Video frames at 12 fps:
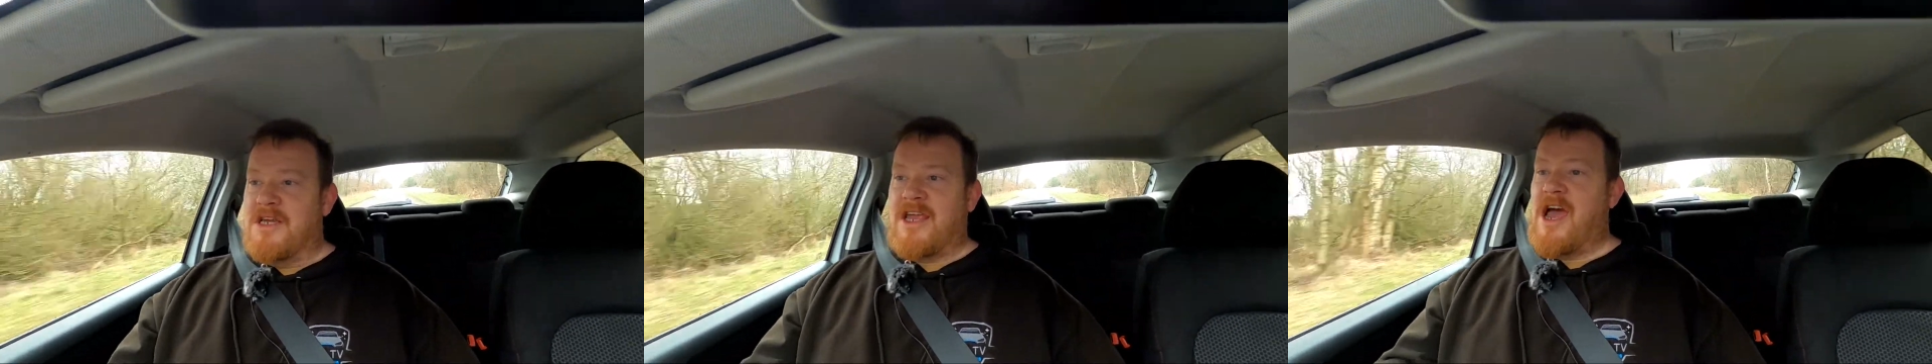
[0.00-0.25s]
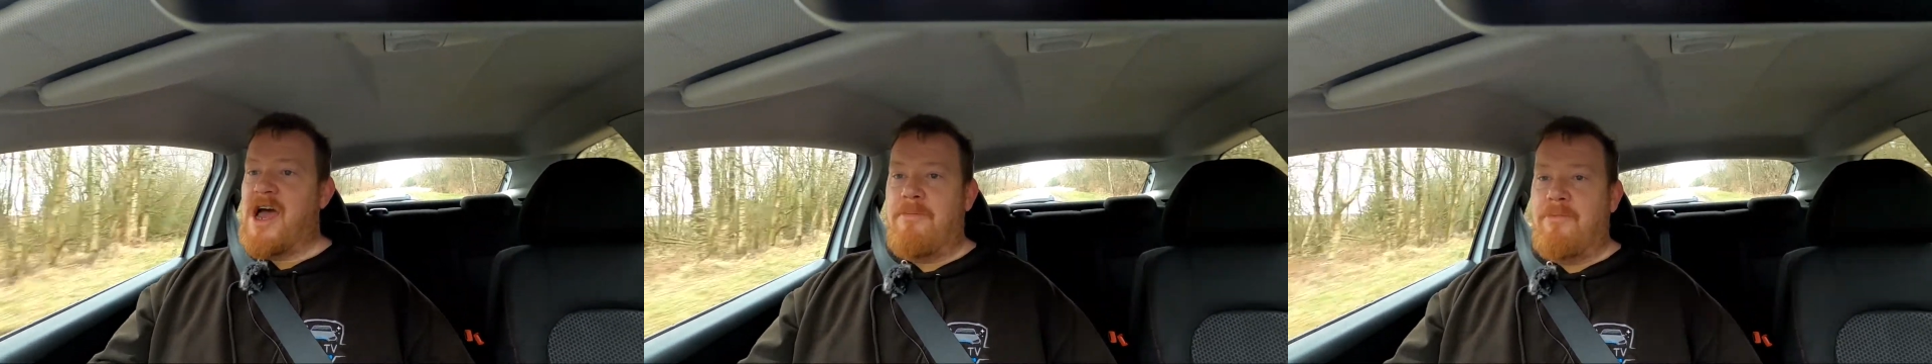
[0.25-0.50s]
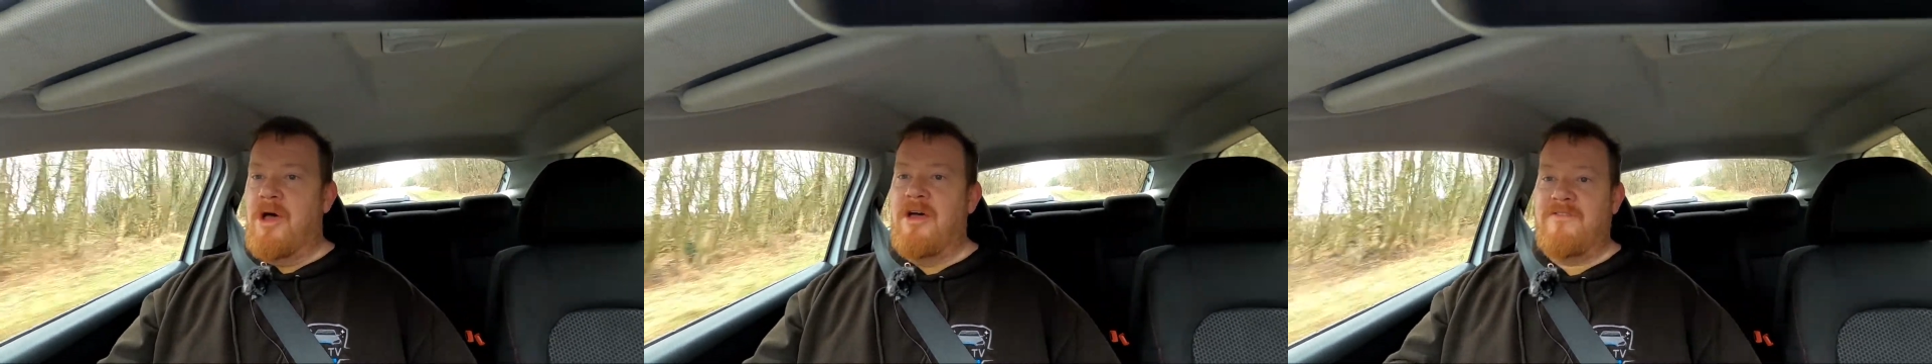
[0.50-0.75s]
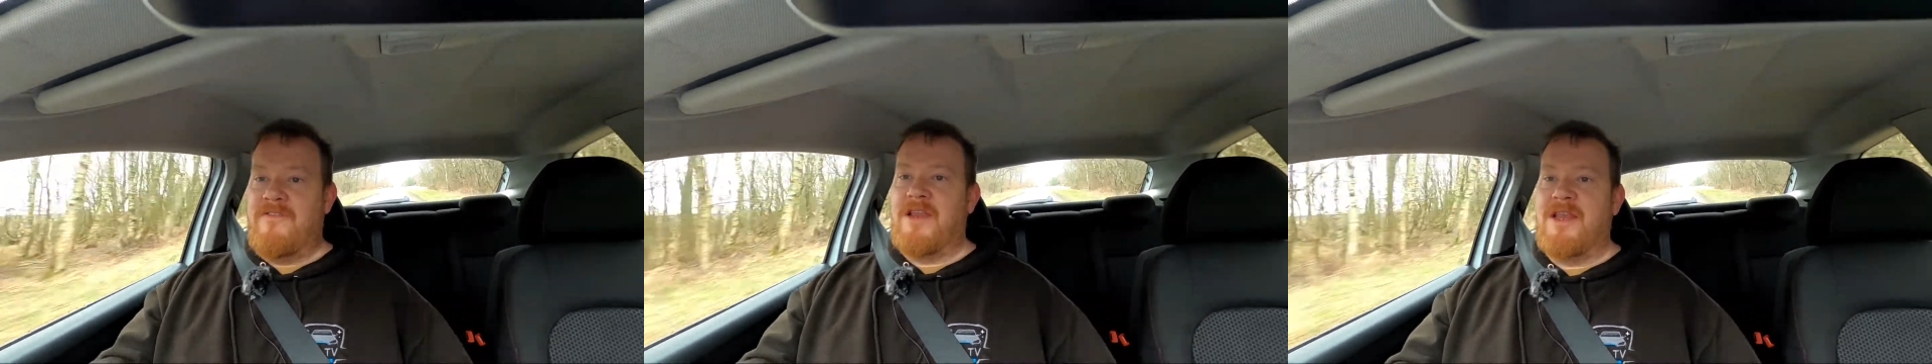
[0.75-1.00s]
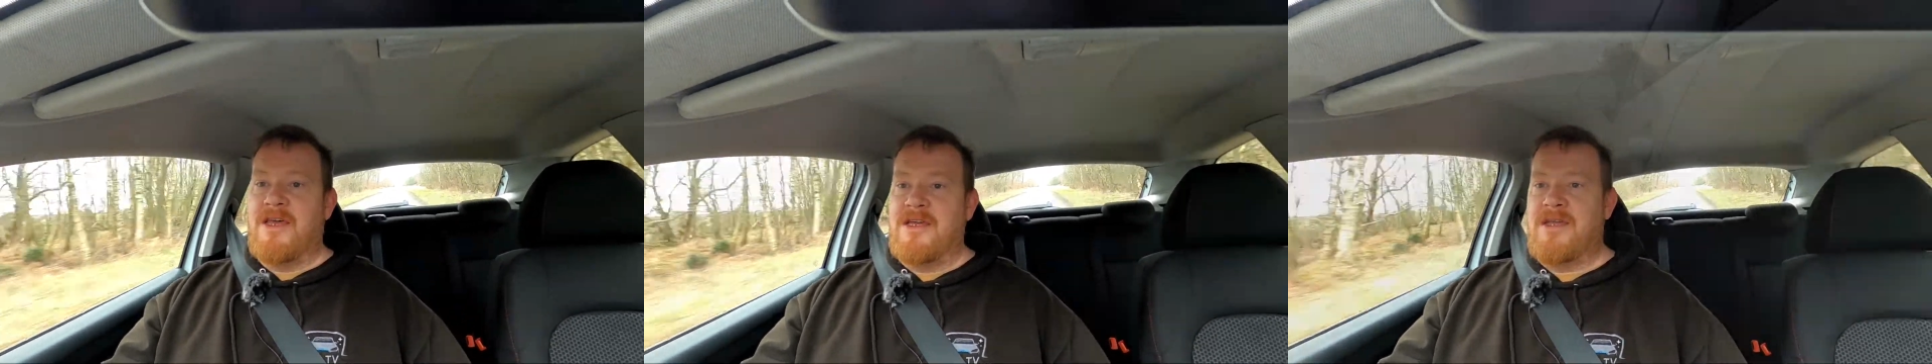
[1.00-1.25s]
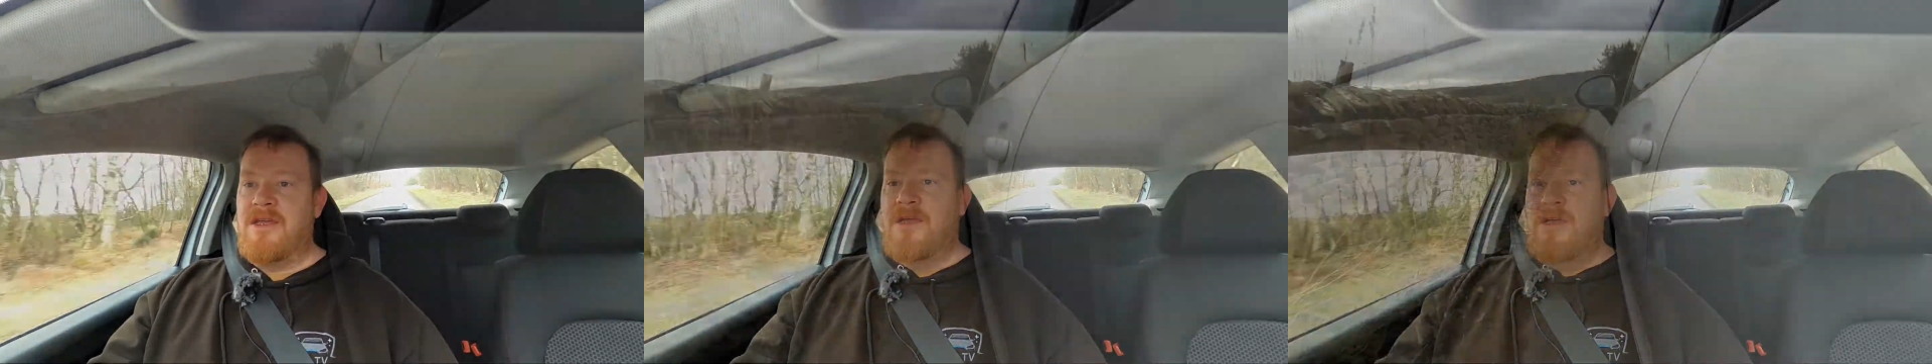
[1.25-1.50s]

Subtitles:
the car perfectly.